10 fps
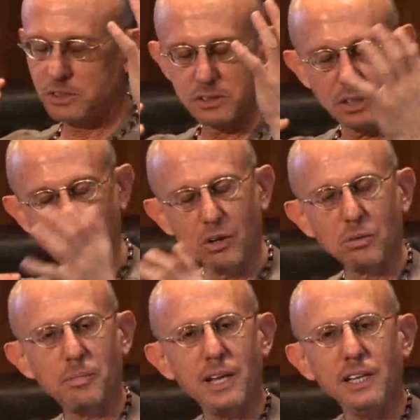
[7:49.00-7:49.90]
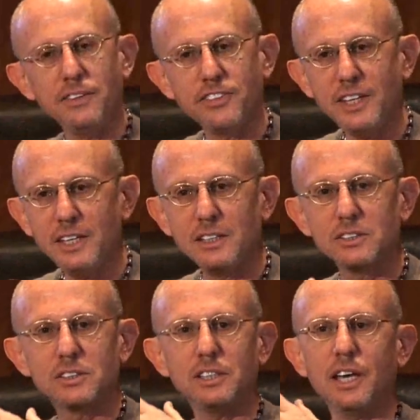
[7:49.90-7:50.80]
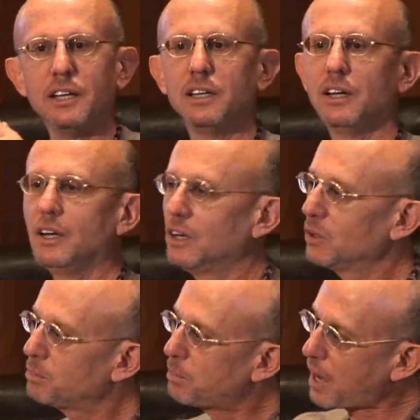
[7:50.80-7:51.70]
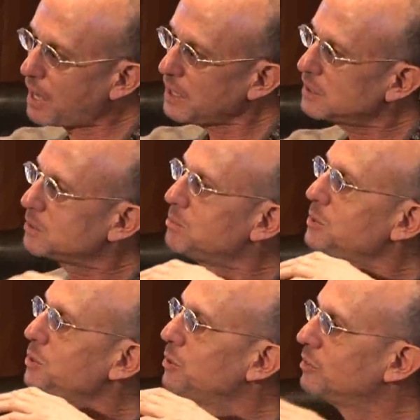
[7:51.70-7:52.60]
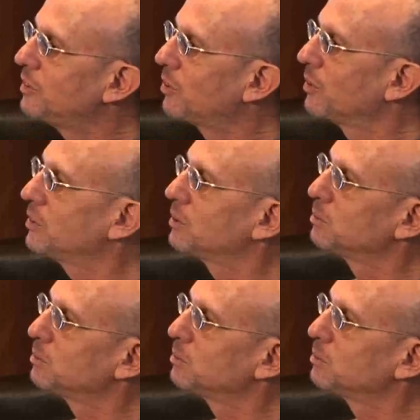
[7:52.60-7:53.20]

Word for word: so many things to get her body to move in order to